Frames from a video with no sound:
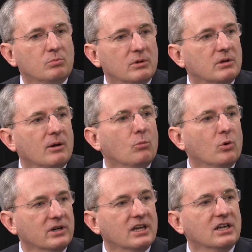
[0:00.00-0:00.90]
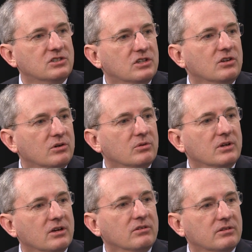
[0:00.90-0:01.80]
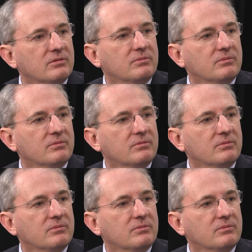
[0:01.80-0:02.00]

become more engaged in their own health?